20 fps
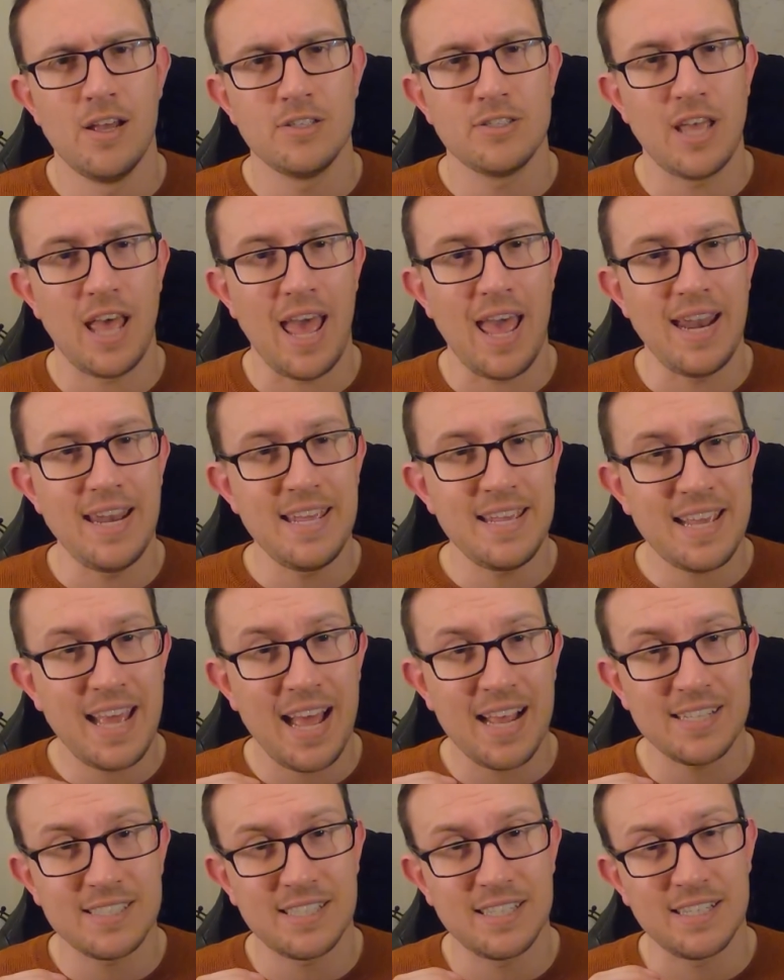So any
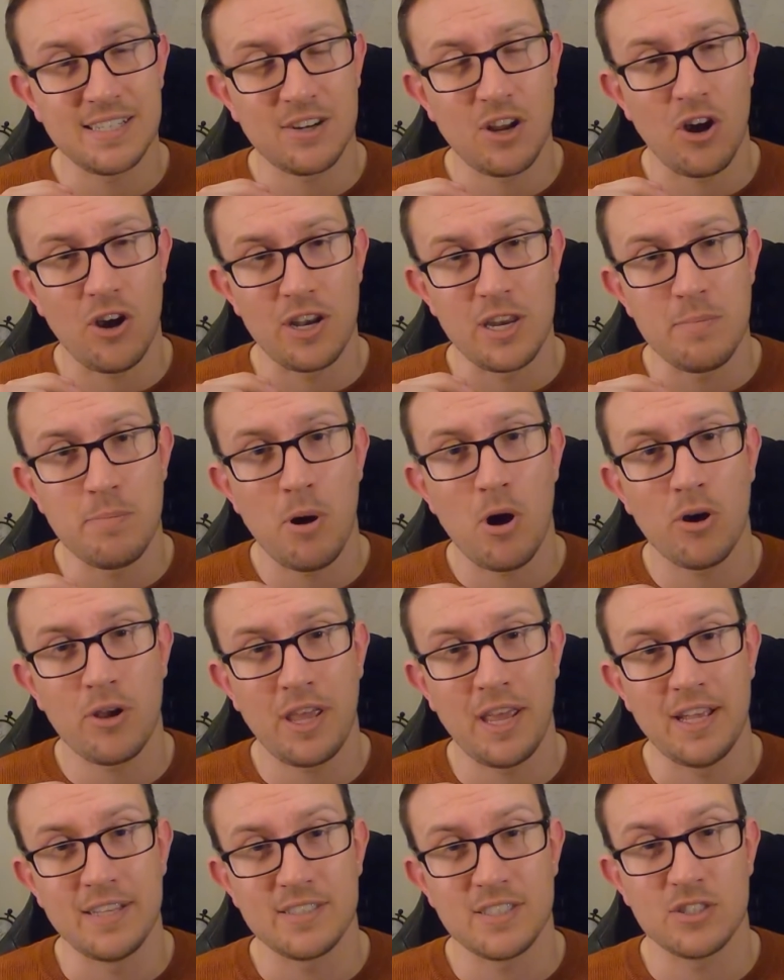cash you'd got in your
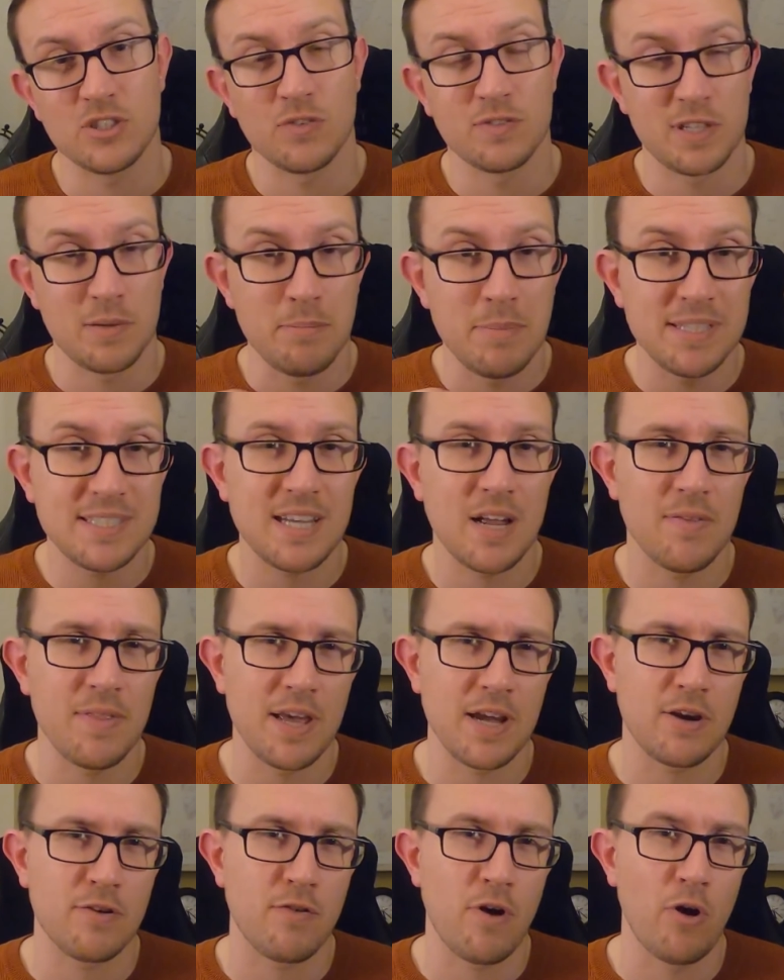pockets has obviously missed out
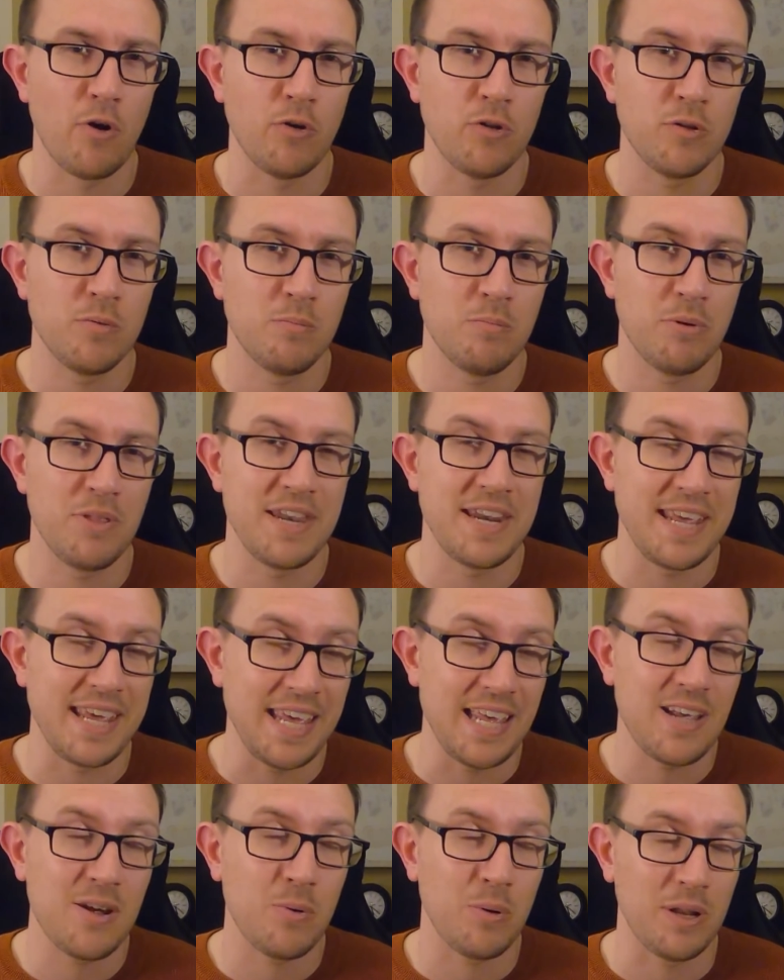on that growth, but then
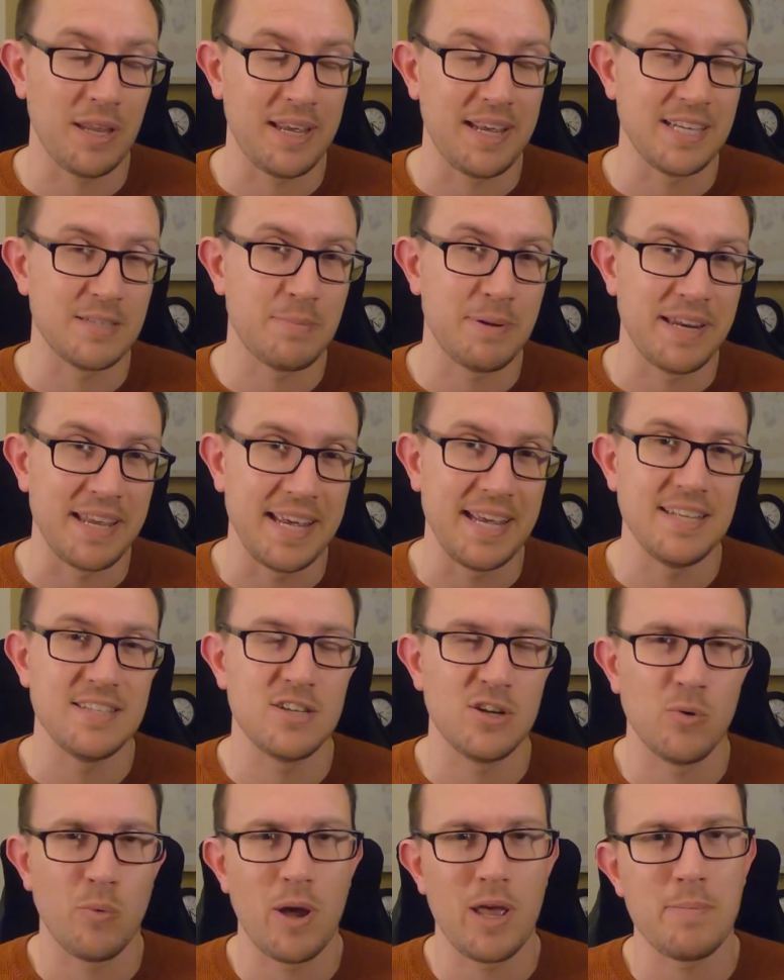equally it's been
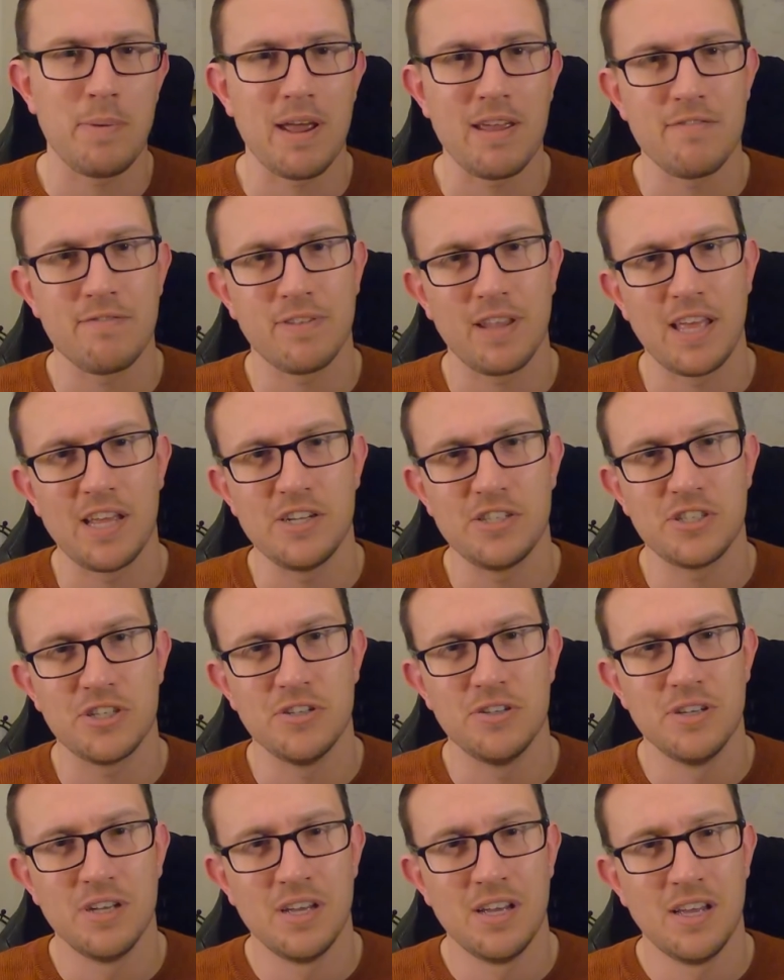eaten away by
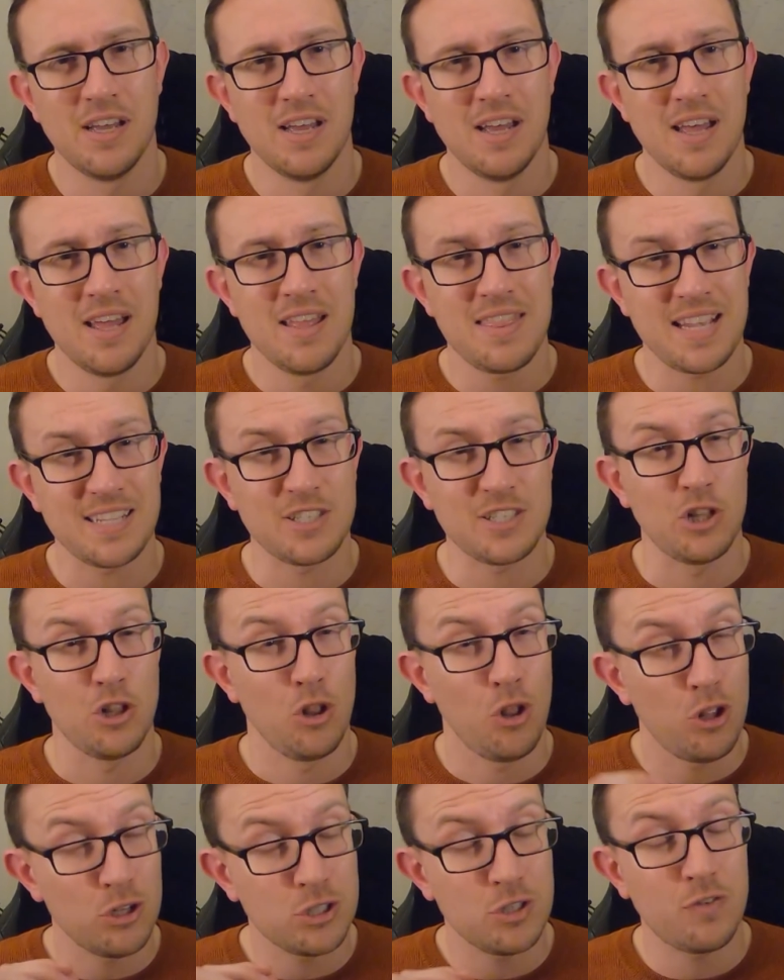inflation. That's a
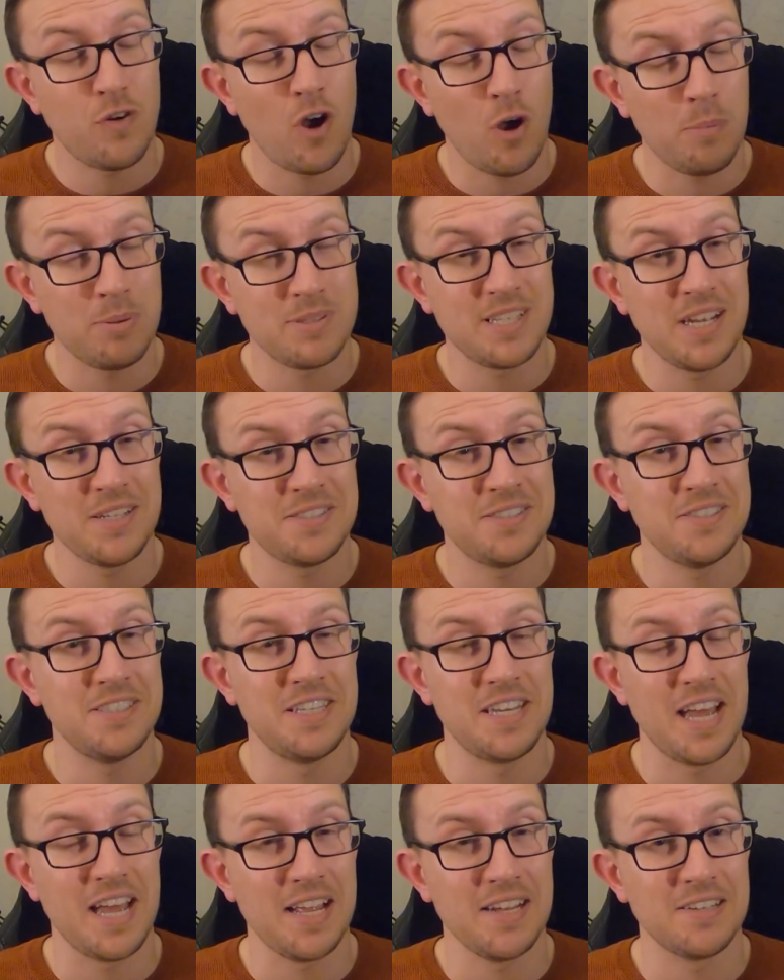lot of hot
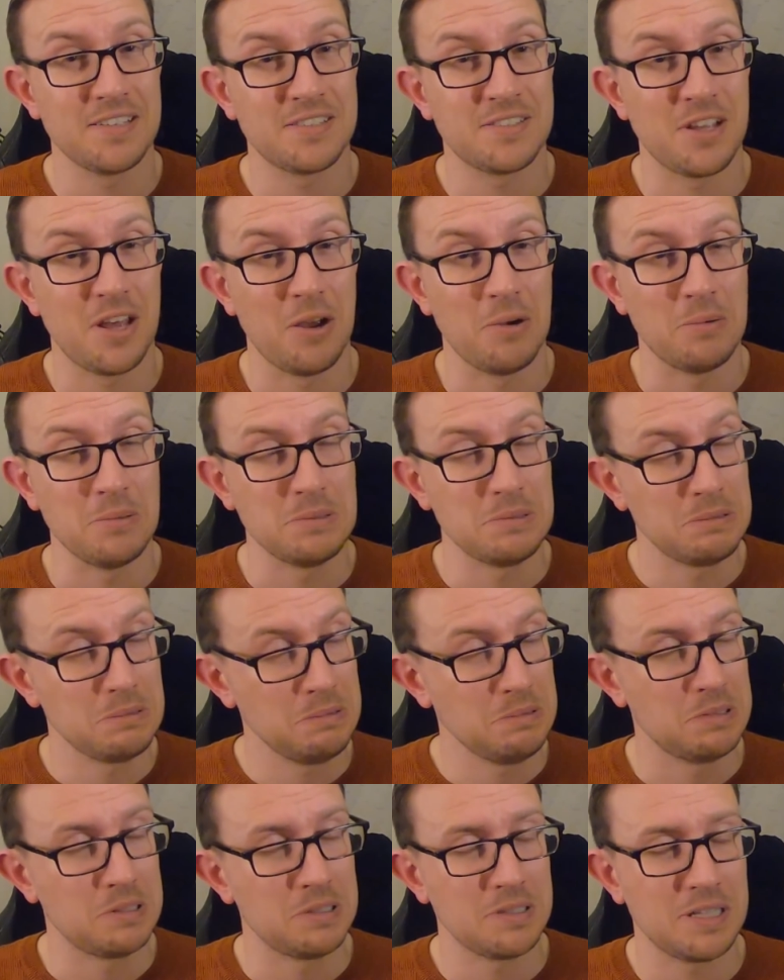potatoes in your hand, so
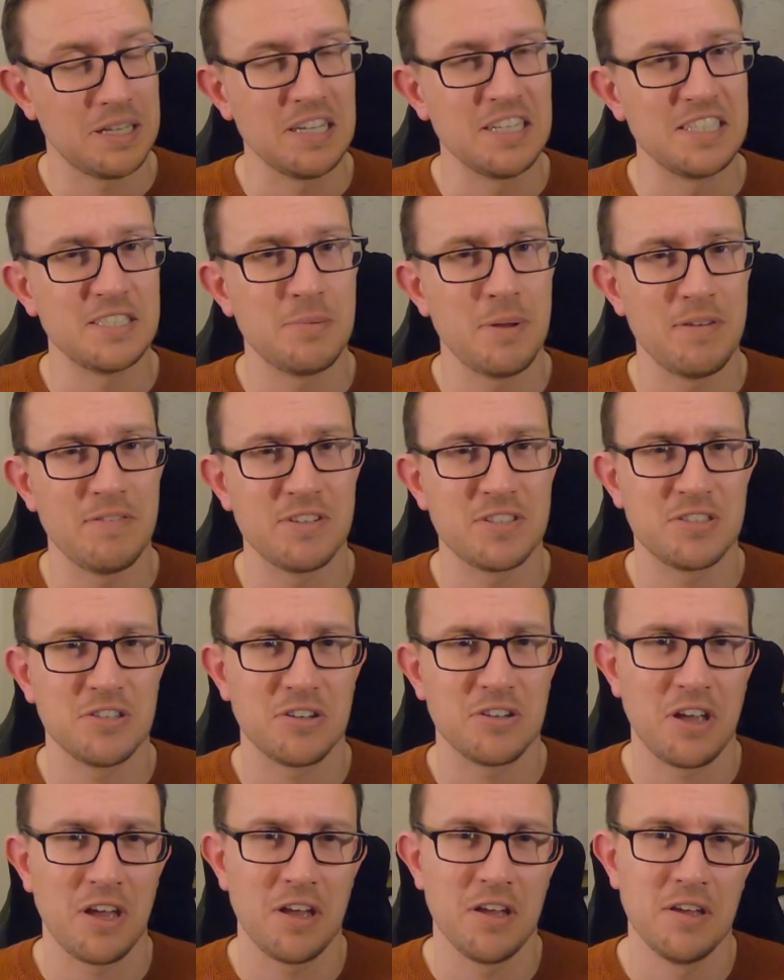that is a bit of a
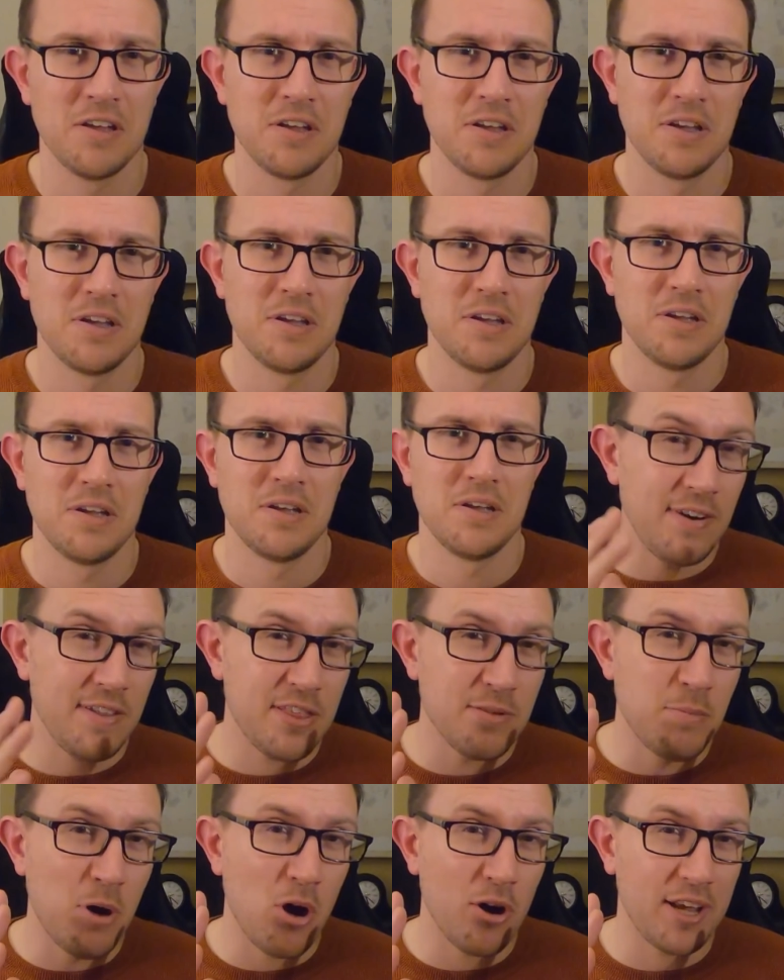sucker. Even
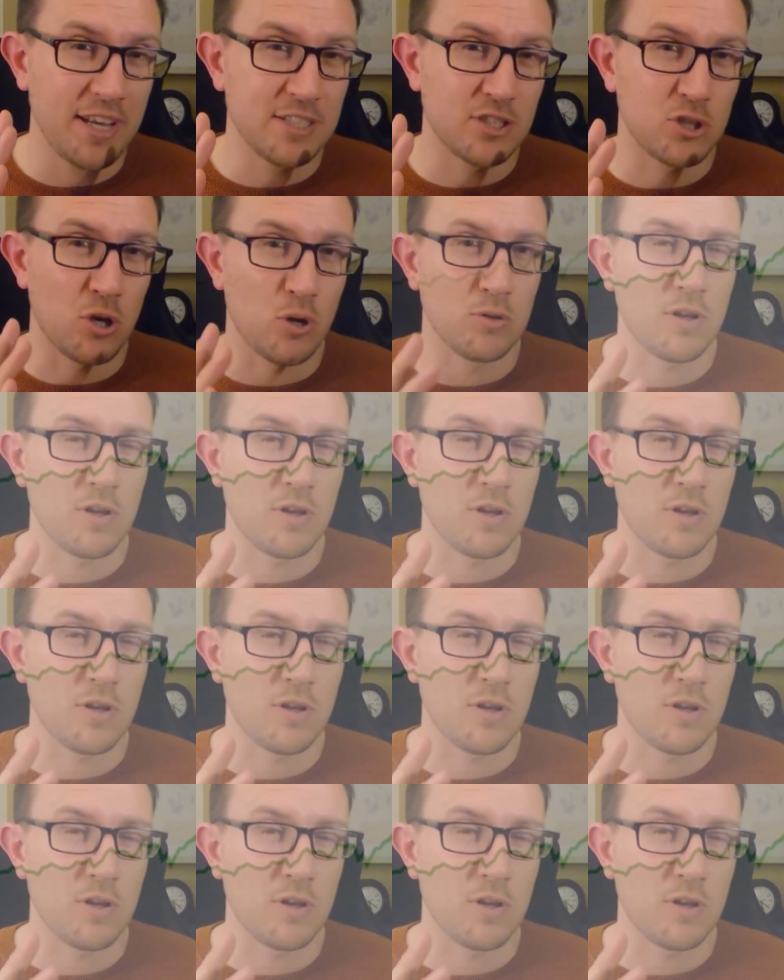if the market